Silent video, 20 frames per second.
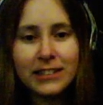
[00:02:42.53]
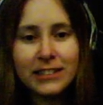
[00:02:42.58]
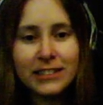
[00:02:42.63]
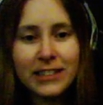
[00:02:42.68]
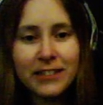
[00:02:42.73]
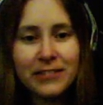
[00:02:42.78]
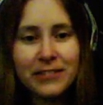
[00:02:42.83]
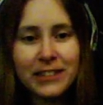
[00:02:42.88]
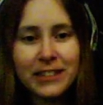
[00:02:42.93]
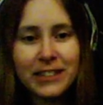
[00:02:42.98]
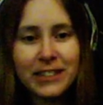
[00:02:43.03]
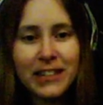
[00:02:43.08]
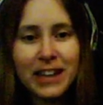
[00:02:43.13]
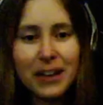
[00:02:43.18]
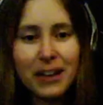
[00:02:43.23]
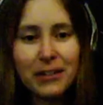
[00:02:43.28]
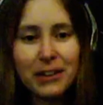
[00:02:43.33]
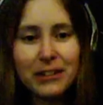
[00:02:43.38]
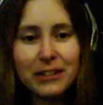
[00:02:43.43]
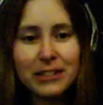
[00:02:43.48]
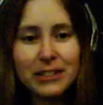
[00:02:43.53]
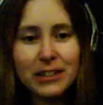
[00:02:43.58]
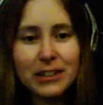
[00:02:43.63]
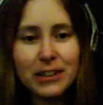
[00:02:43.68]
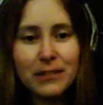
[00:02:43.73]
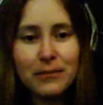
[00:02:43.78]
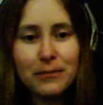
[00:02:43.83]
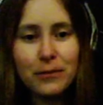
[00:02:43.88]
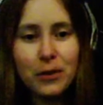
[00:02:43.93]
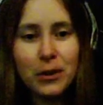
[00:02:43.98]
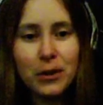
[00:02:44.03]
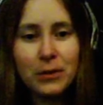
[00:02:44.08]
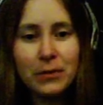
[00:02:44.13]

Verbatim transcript: Definitely not what I was looking for,